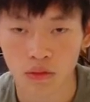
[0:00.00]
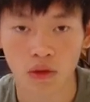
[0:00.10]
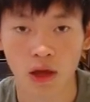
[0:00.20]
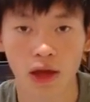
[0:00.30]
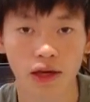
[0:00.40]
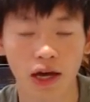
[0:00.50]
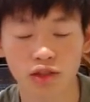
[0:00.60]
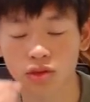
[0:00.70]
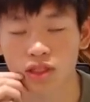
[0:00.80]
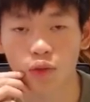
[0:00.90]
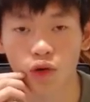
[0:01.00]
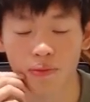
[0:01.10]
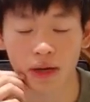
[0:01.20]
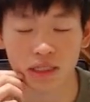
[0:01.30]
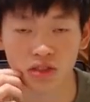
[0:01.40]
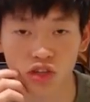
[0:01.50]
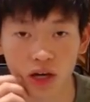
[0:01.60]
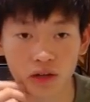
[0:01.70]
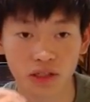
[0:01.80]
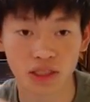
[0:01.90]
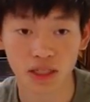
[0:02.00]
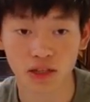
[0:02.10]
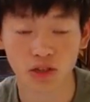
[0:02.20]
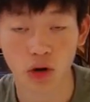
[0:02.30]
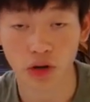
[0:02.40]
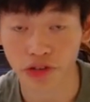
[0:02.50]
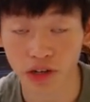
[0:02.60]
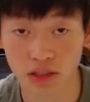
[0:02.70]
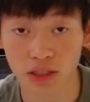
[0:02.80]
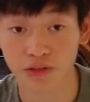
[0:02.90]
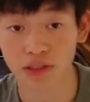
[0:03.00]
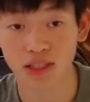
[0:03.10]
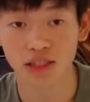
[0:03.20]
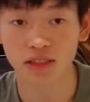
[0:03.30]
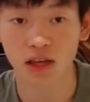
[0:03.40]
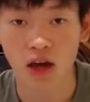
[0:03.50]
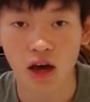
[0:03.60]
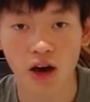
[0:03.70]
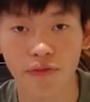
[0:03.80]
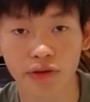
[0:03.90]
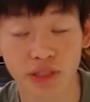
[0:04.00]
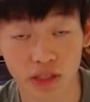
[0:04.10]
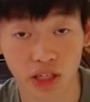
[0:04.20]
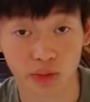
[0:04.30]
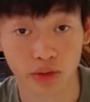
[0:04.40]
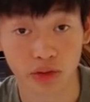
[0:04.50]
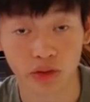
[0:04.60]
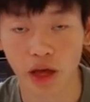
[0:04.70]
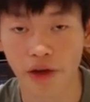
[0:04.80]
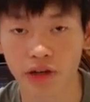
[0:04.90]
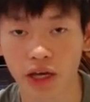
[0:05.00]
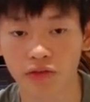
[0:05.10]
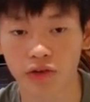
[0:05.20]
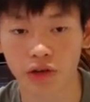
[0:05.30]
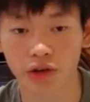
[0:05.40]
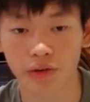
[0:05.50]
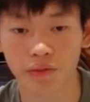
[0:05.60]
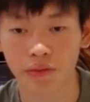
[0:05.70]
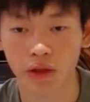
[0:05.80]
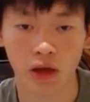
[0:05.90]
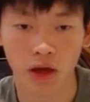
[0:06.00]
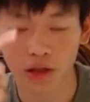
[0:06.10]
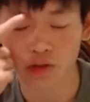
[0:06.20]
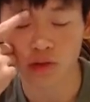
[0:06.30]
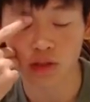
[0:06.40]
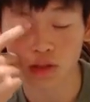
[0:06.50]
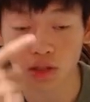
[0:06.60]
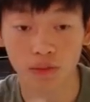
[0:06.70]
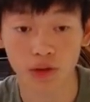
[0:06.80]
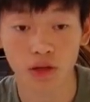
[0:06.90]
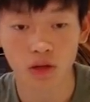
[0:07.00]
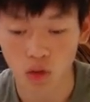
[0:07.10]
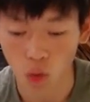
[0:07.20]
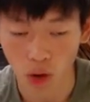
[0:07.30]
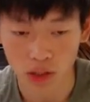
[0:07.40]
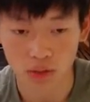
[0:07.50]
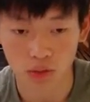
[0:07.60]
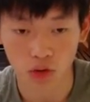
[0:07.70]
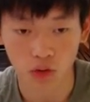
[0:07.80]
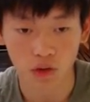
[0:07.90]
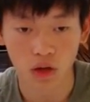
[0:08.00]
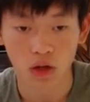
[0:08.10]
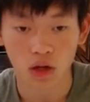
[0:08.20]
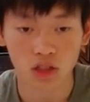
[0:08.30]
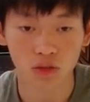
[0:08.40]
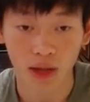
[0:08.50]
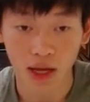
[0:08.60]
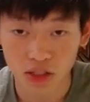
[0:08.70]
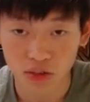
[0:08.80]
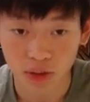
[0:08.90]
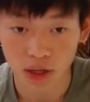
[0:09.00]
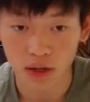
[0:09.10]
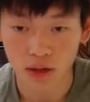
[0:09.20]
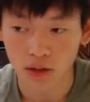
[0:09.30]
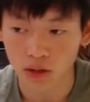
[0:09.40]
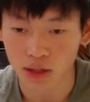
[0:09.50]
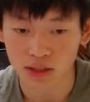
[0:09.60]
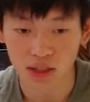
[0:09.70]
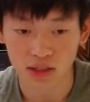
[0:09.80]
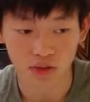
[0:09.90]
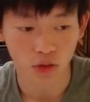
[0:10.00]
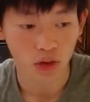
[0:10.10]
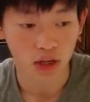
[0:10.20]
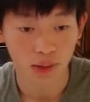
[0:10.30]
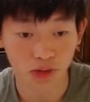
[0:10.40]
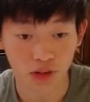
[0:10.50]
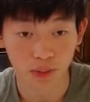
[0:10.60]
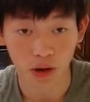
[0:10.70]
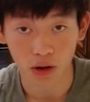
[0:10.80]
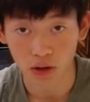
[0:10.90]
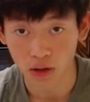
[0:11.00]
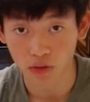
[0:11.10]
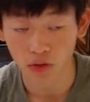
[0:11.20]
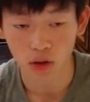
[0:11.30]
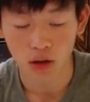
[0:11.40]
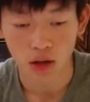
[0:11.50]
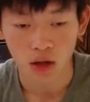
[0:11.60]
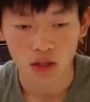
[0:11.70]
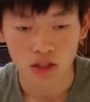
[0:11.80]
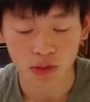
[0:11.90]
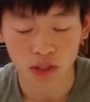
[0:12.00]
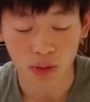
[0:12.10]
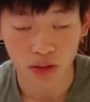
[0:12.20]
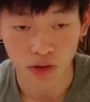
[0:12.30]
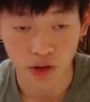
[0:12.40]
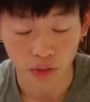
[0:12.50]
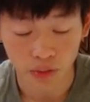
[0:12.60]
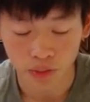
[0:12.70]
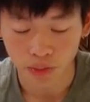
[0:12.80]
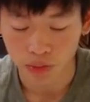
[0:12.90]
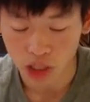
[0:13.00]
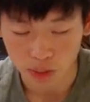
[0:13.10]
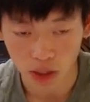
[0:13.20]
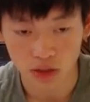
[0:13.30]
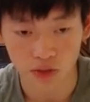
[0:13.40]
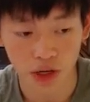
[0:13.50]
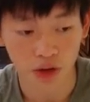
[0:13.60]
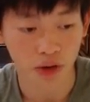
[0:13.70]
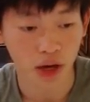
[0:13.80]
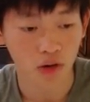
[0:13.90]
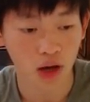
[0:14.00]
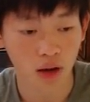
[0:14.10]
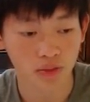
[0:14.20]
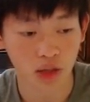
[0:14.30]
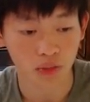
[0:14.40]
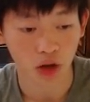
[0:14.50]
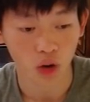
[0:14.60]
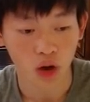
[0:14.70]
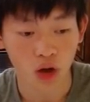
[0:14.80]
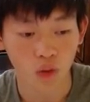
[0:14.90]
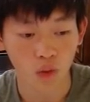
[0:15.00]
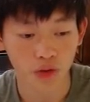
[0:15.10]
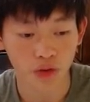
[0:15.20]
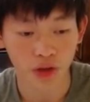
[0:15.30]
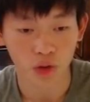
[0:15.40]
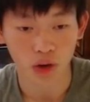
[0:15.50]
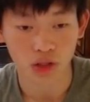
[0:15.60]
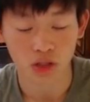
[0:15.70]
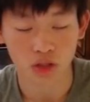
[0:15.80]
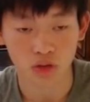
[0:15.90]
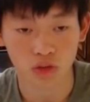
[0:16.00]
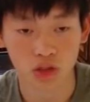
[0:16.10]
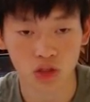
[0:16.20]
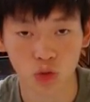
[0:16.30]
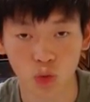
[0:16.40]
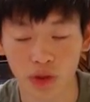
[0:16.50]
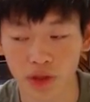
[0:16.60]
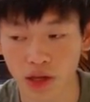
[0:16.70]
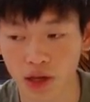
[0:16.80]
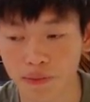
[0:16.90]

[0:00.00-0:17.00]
Hey guys, what's up? Welcome back to the channel. This is day 276 of posting chess puzzle every day for you. And this one is going to be white to move. So black just played knight takes e4, capturing the pawn on e4. So please pause the video now. Comment down below what you think white should do to win the game.